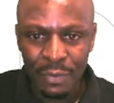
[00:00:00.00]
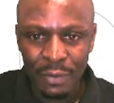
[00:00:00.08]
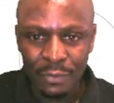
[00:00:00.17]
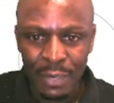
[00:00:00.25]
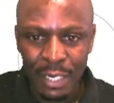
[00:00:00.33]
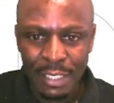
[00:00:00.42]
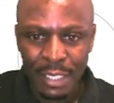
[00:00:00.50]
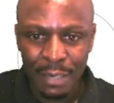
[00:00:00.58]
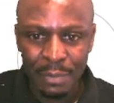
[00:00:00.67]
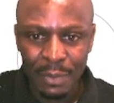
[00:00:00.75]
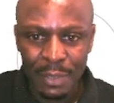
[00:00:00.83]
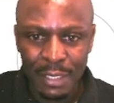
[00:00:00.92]
for an
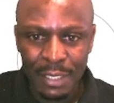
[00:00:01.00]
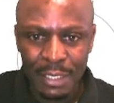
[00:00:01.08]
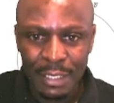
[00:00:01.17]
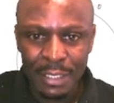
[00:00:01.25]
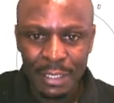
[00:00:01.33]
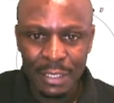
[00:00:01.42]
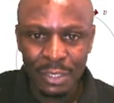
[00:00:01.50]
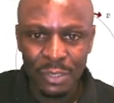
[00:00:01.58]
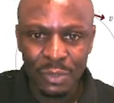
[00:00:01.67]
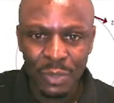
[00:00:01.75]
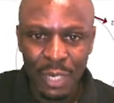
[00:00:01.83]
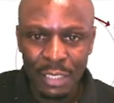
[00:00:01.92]
example, this
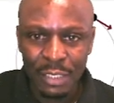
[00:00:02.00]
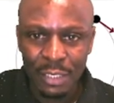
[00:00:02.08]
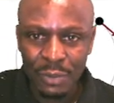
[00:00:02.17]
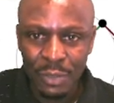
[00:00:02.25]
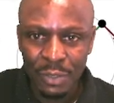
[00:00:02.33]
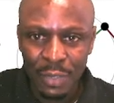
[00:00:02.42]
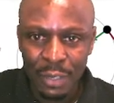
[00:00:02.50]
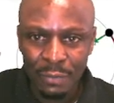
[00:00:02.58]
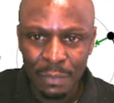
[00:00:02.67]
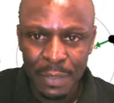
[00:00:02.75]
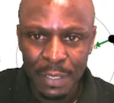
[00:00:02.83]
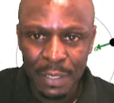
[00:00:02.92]
you are just going to have
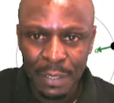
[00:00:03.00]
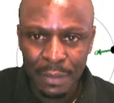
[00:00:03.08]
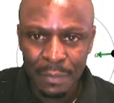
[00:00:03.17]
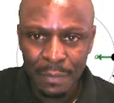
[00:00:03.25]
p.